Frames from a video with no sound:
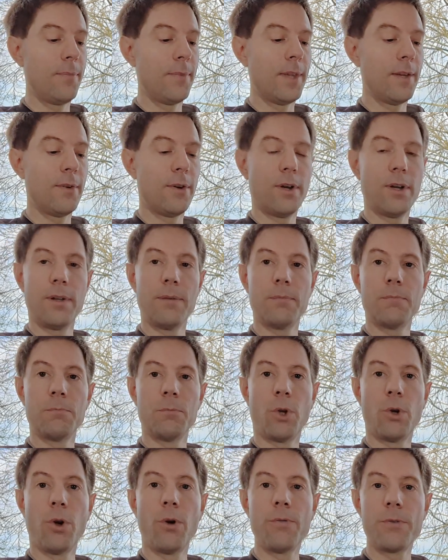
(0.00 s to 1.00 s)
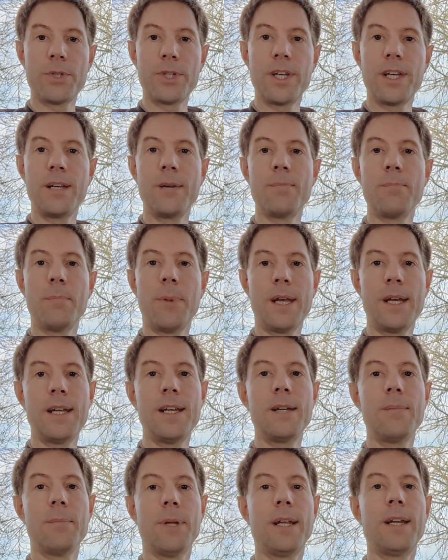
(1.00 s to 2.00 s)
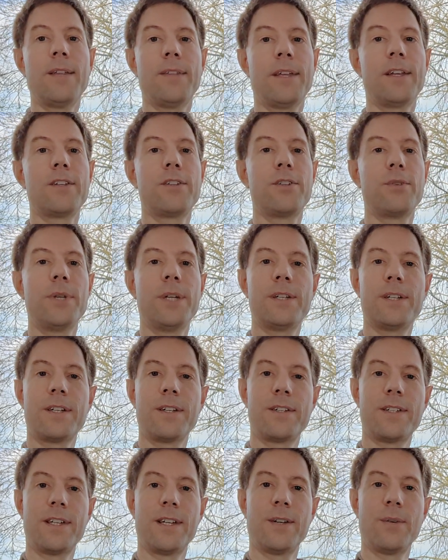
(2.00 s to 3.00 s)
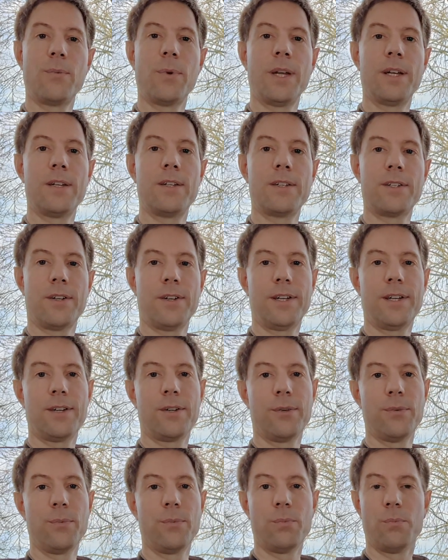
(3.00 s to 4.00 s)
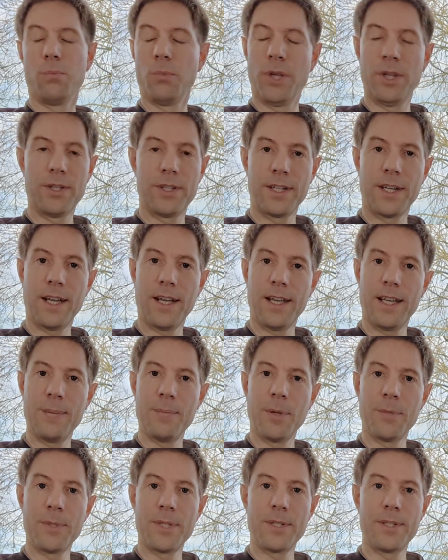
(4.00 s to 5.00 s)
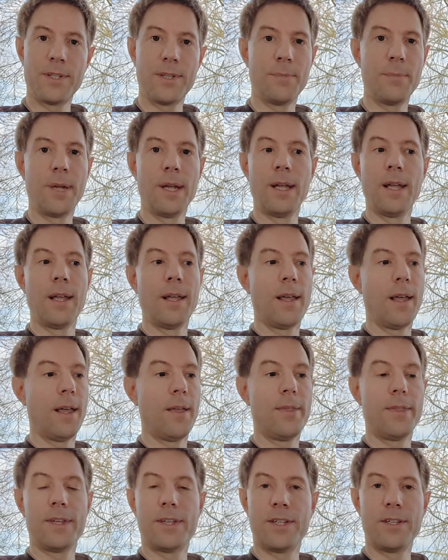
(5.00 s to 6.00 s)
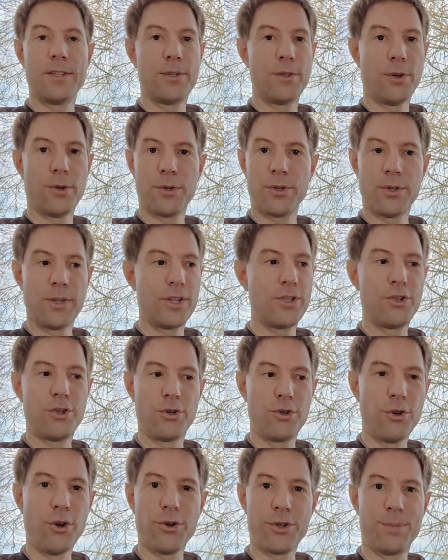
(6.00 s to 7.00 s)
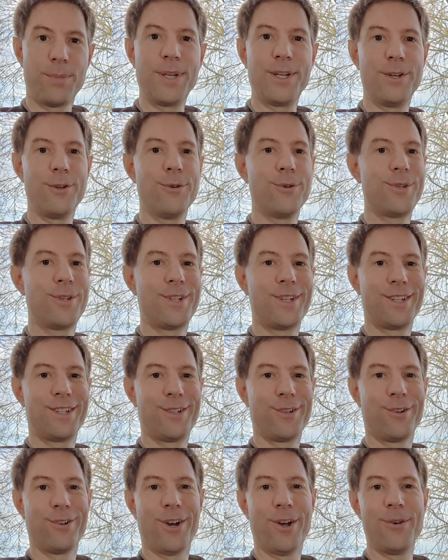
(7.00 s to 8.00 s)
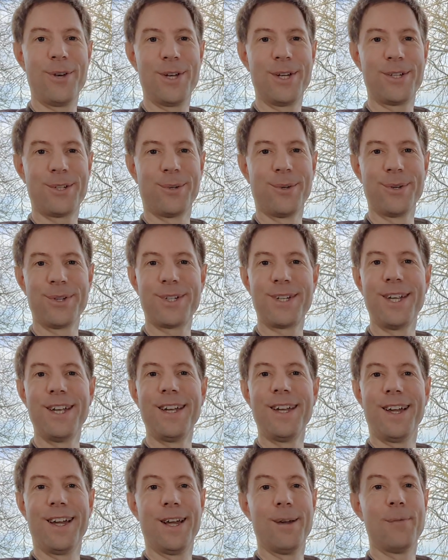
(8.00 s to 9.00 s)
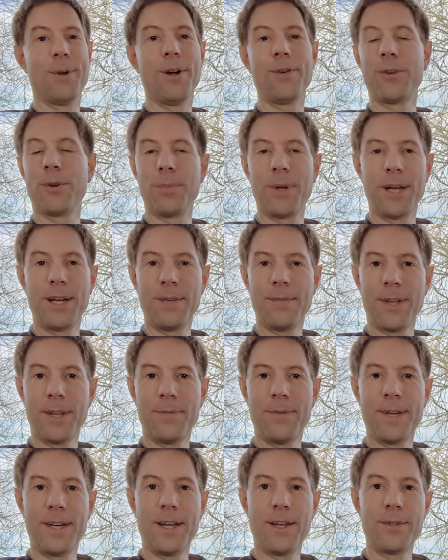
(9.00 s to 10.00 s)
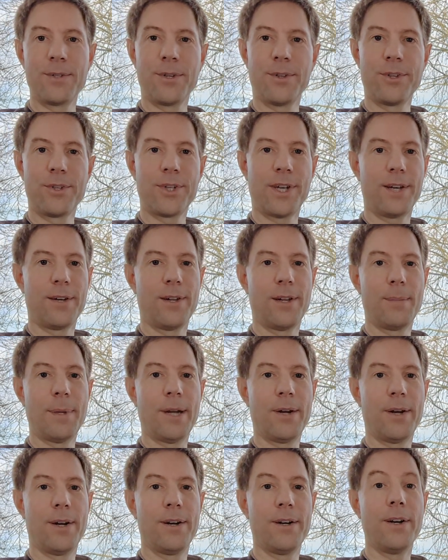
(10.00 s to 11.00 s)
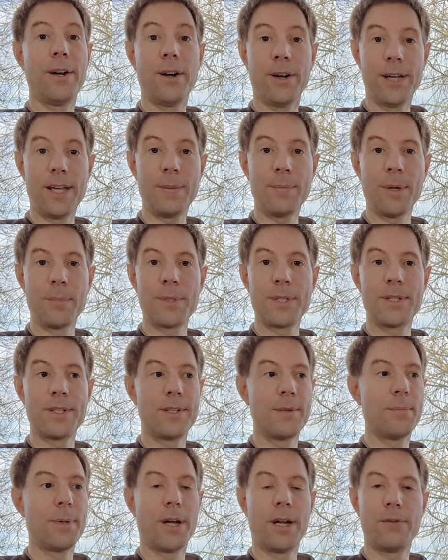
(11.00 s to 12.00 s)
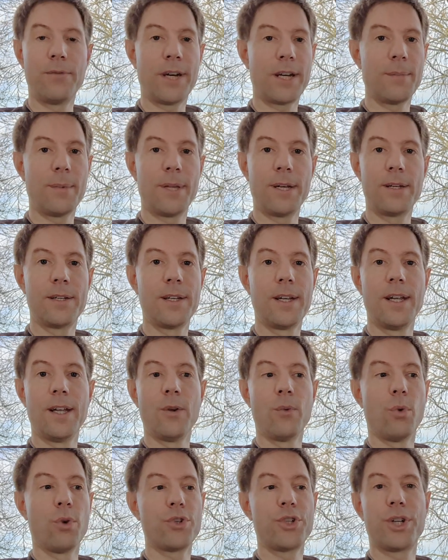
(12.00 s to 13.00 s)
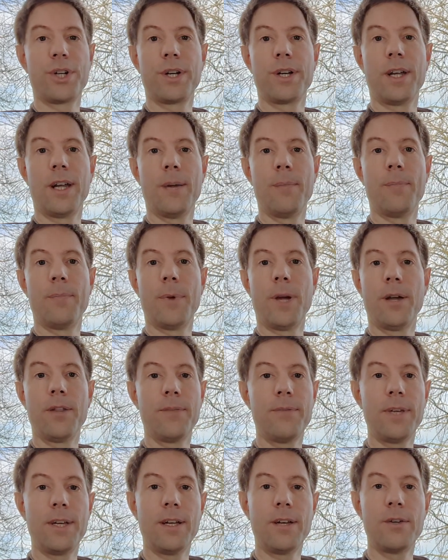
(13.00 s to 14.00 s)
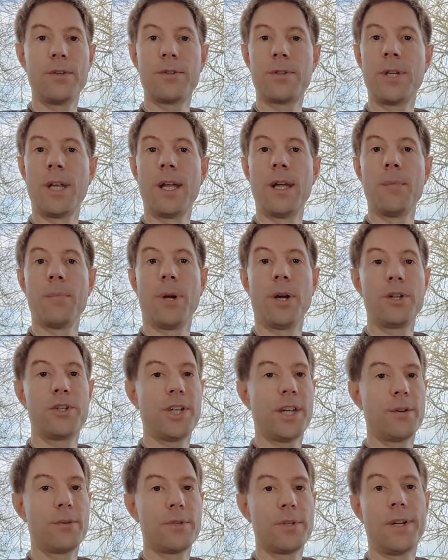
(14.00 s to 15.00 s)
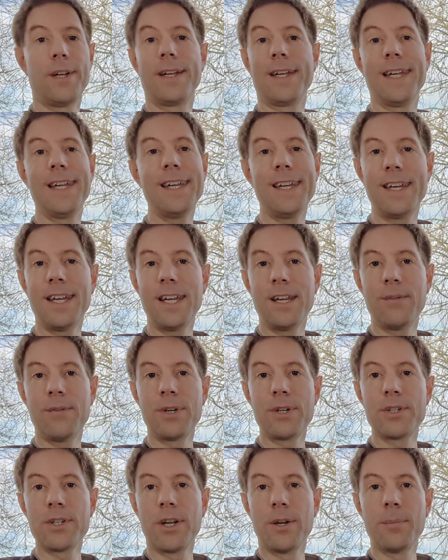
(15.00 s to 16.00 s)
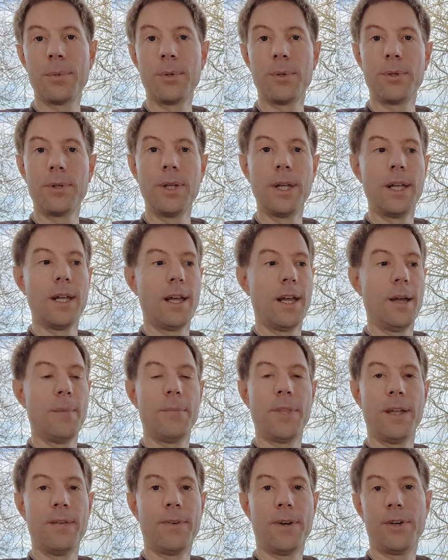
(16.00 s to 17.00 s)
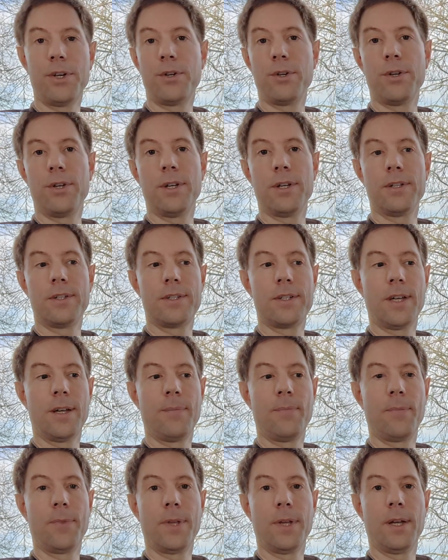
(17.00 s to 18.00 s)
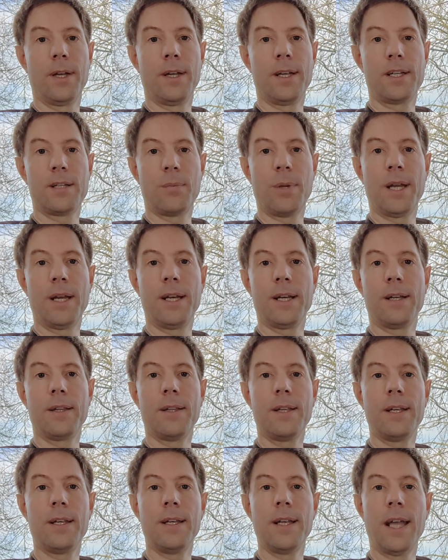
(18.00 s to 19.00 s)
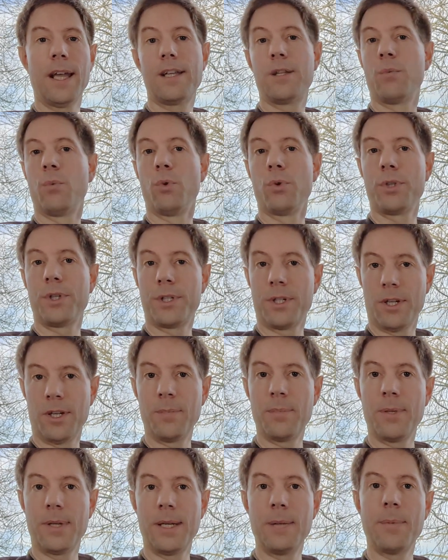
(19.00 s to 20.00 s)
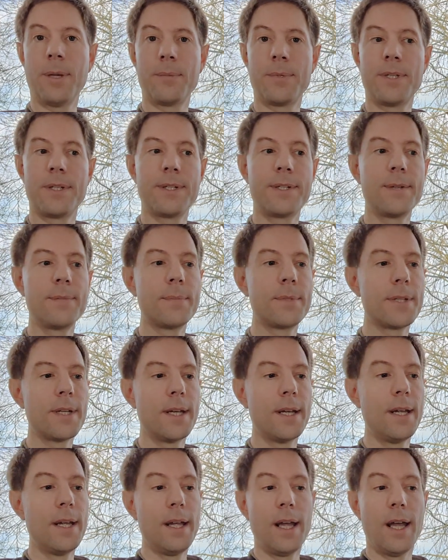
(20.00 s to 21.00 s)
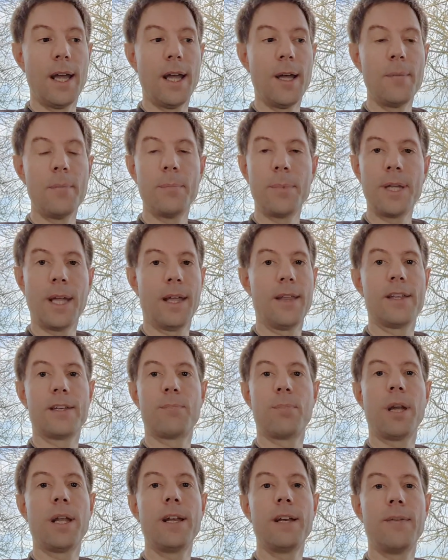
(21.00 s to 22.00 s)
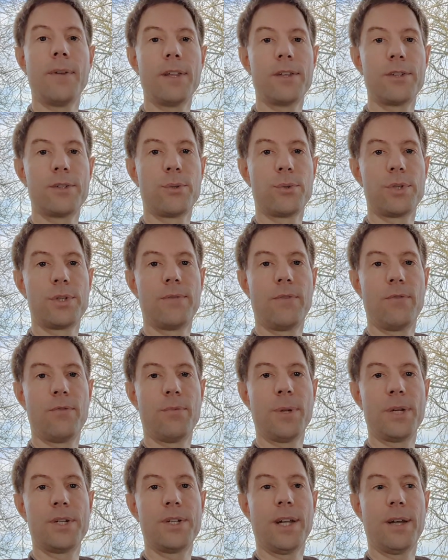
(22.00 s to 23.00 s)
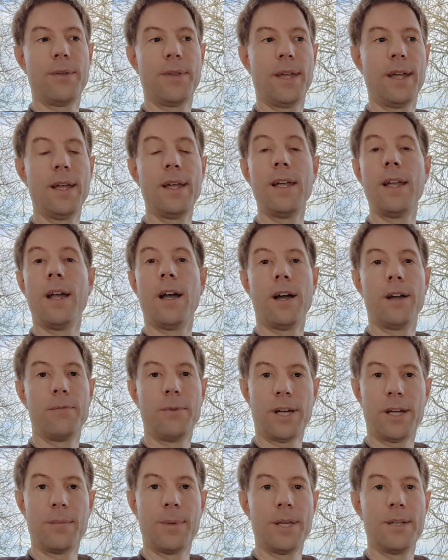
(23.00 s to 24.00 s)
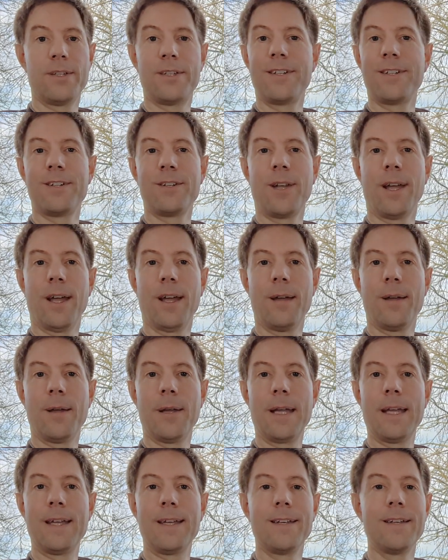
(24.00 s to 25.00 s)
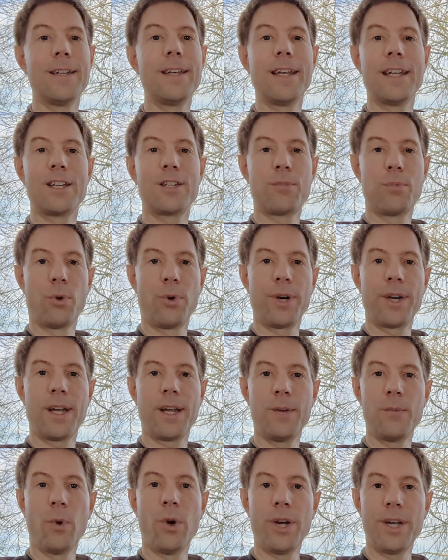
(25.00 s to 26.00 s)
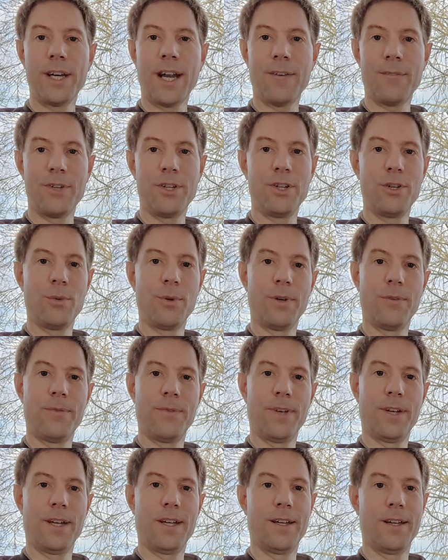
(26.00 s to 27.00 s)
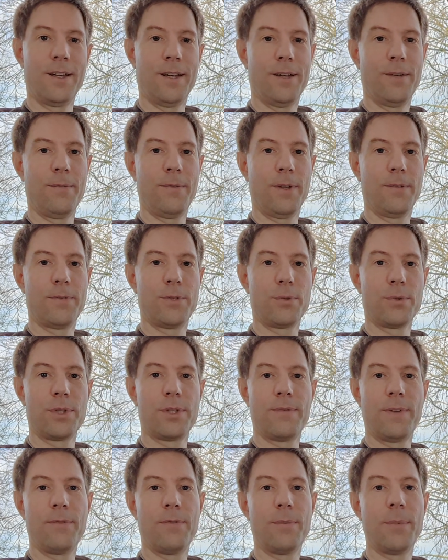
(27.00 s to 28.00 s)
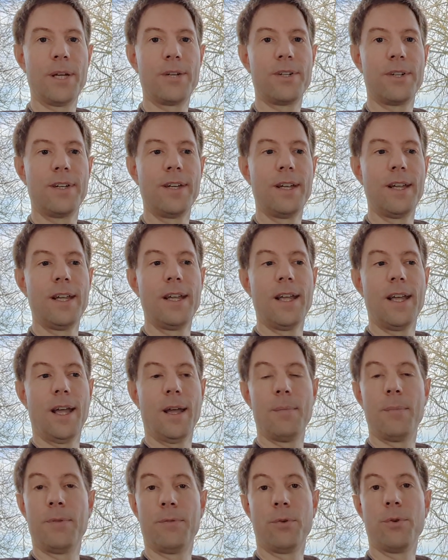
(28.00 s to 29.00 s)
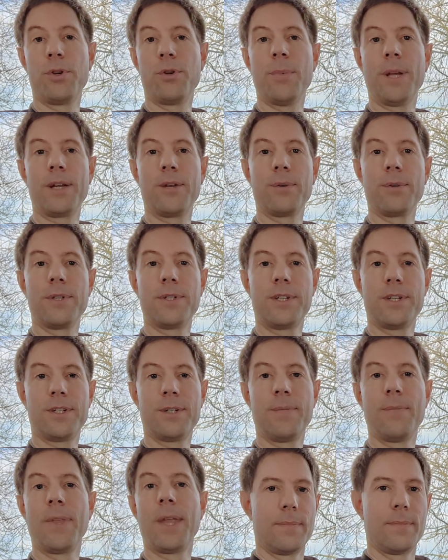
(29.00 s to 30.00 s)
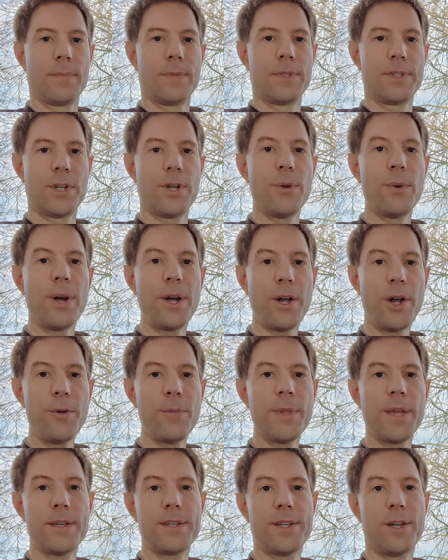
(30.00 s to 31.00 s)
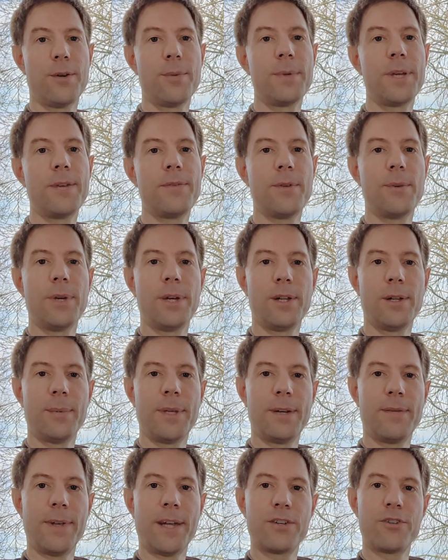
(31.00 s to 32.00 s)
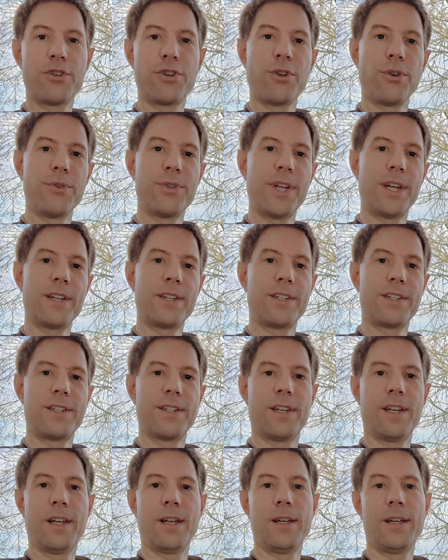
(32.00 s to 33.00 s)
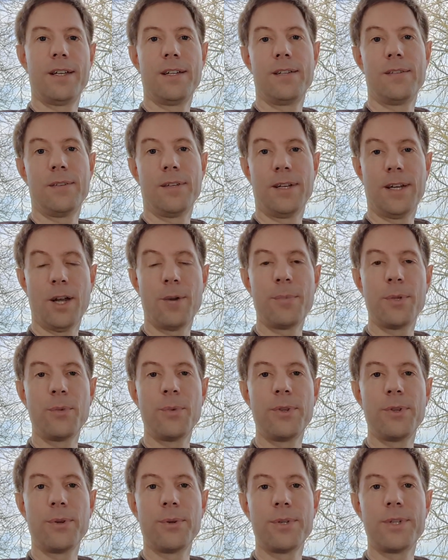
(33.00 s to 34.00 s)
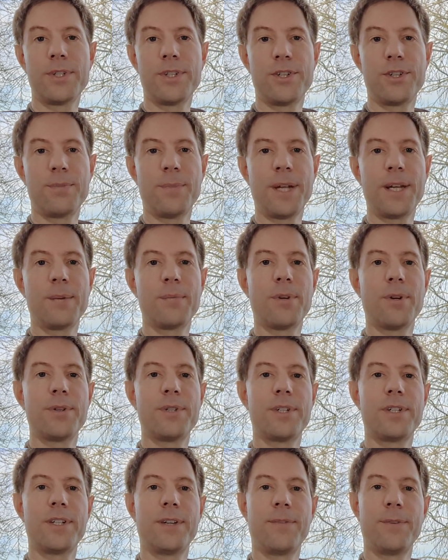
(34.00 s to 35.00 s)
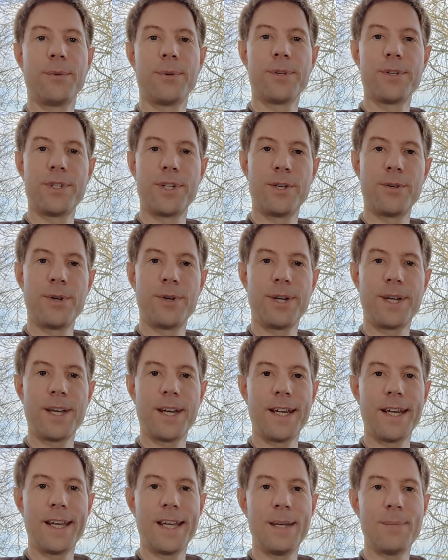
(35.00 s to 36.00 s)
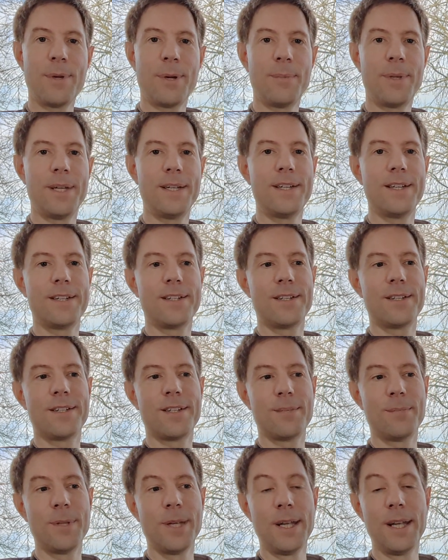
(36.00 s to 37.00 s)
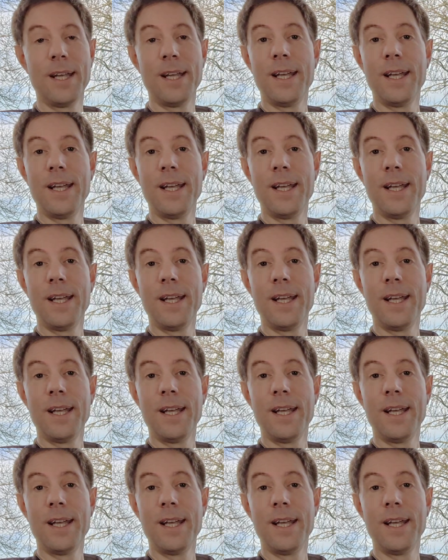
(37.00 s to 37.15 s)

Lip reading: There are obviously many, many things you need to consider when deciding on whether to get a heat pump system. This should not be used as your only source. I've got plenty of other videos on the channel about our heat pump system, but I recommend watching other videos by channels like Heat Geek, for example. They're very good at explaining the air-to-water type heat pump systems. But yeah, there's plenty of other sources of information out there. I recommend exploring a wide avenue of sources of information before you make your decision. So I hope that's helped give you a little bit of extra context and help you with your decision-making process if you're considering getting a heat pump heating system.